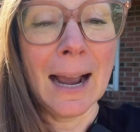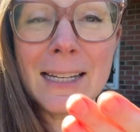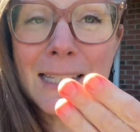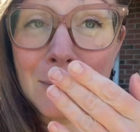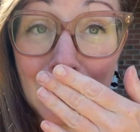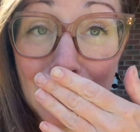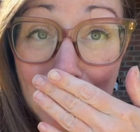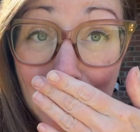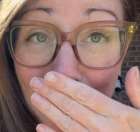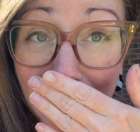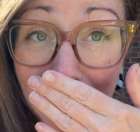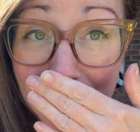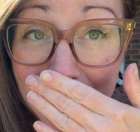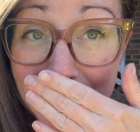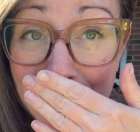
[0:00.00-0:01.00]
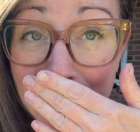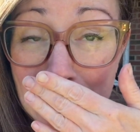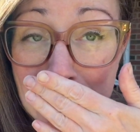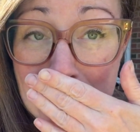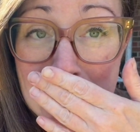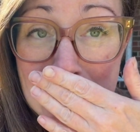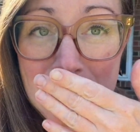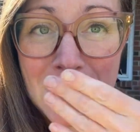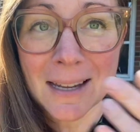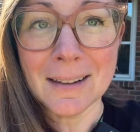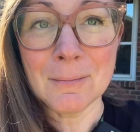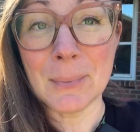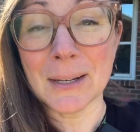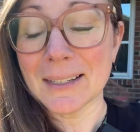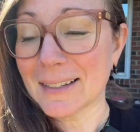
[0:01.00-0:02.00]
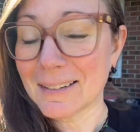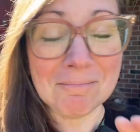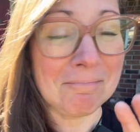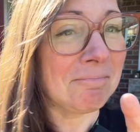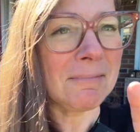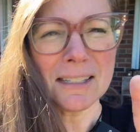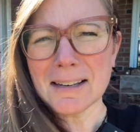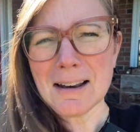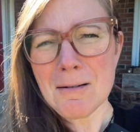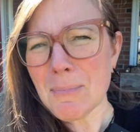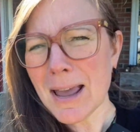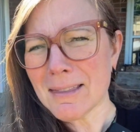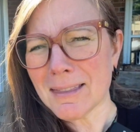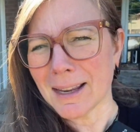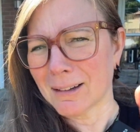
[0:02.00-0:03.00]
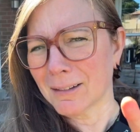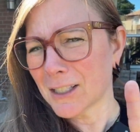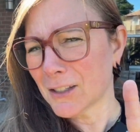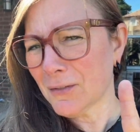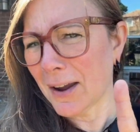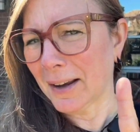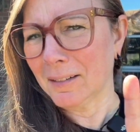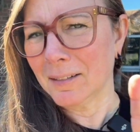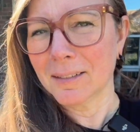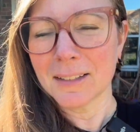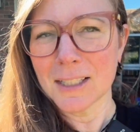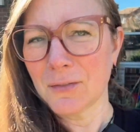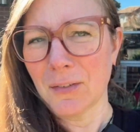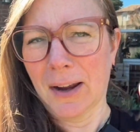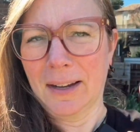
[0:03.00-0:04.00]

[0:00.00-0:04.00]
smell so garlicky, but it's not a bad thing. It's fine. It's fine.